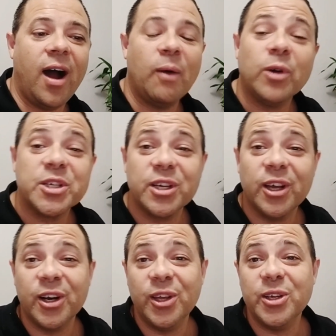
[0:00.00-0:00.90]
I watch a
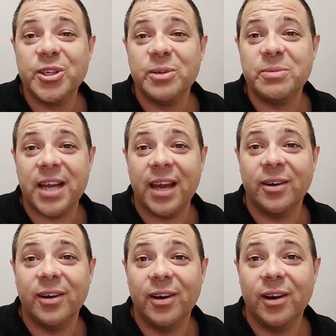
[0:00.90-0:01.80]
lot of YouTube channel,
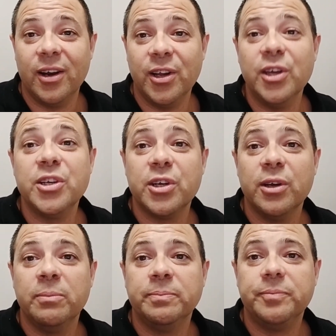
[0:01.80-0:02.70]
a lot of
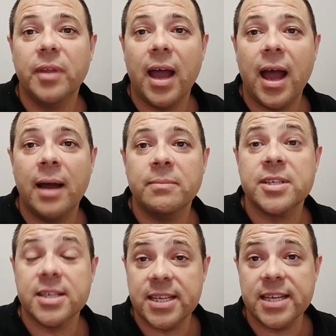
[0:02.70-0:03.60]
YouTube um,
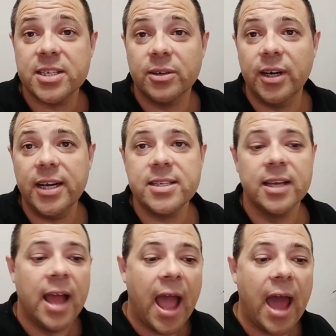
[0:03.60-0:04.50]
success stories,
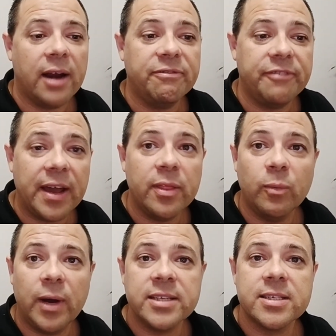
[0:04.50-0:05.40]
and I found the
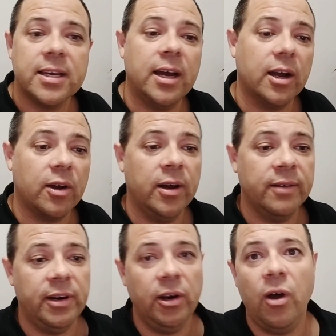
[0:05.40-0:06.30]
ones that kind
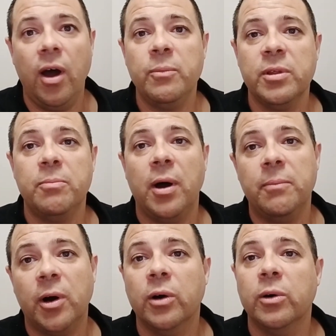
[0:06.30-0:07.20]
of align with my
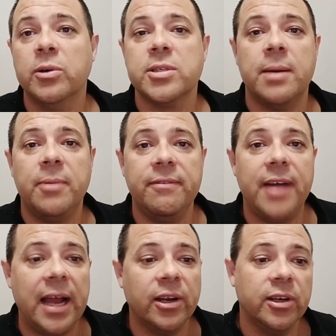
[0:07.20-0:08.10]
morals and my
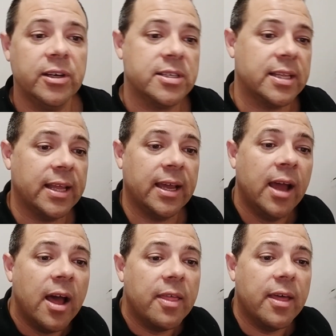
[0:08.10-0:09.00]
values, and that
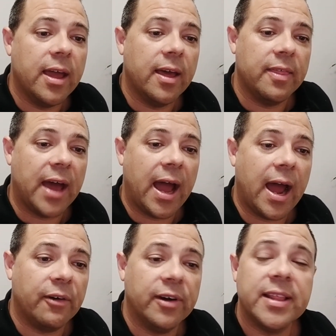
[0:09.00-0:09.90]
that
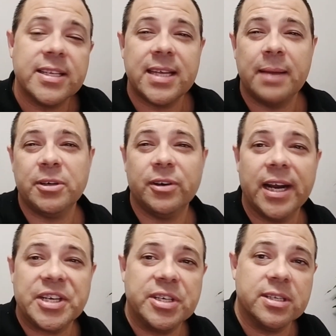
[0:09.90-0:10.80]
are in the same
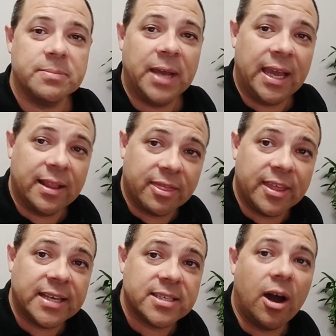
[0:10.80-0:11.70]
direction as me and the
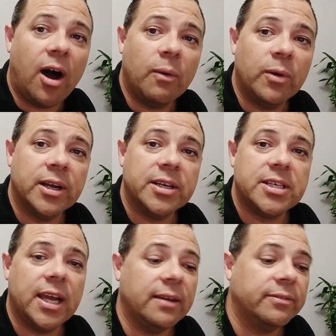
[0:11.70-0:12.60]
things that I want to
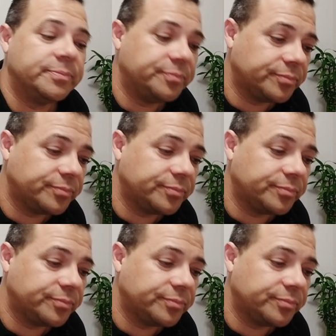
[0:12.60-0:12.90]
achieve.